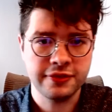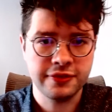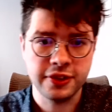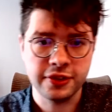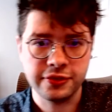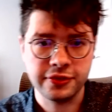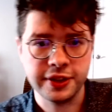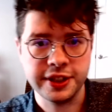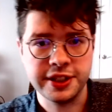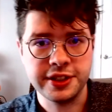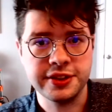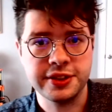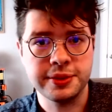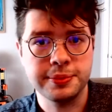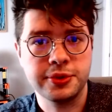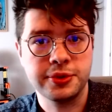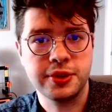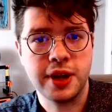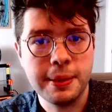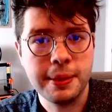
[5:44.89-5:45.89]
Feel free to
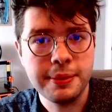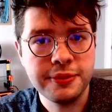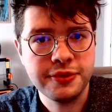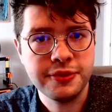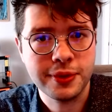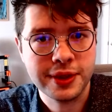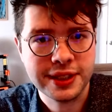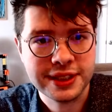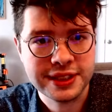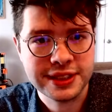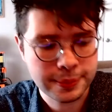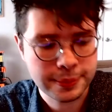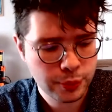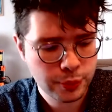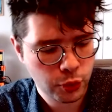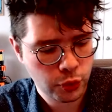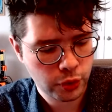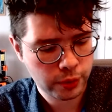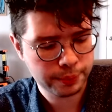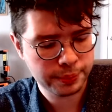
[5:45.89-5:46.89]
subscribe if you want to see
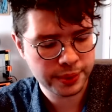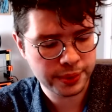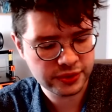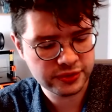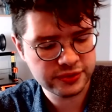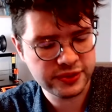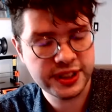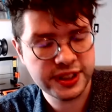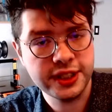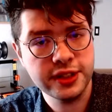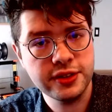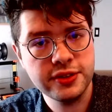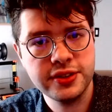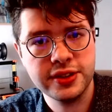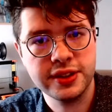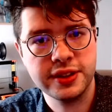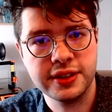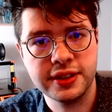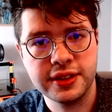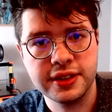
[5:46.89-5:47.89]
more build videos
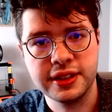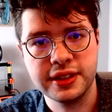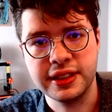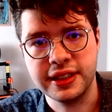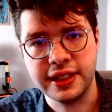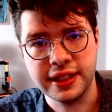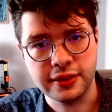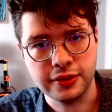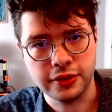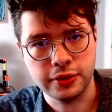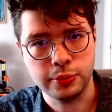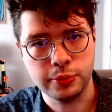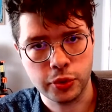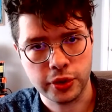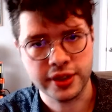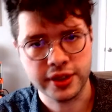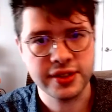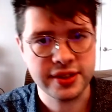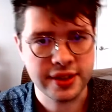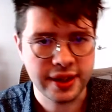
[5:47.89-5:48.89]
and get a little more
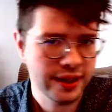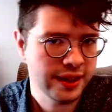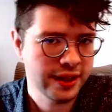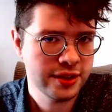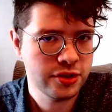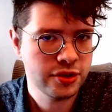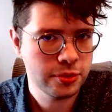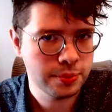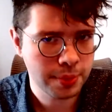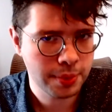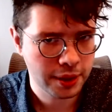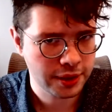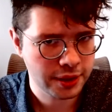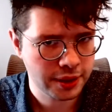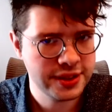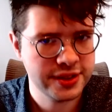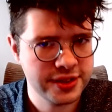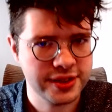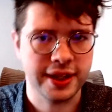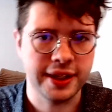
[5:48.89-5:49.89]
insight into part
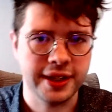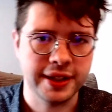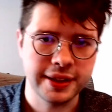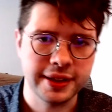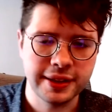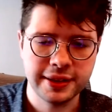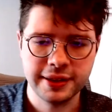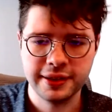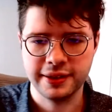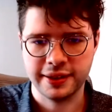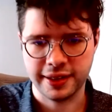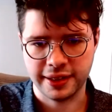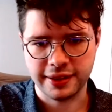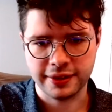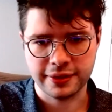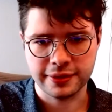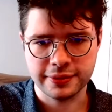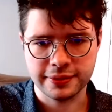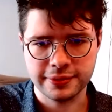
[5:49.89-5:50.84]
design. Thank you.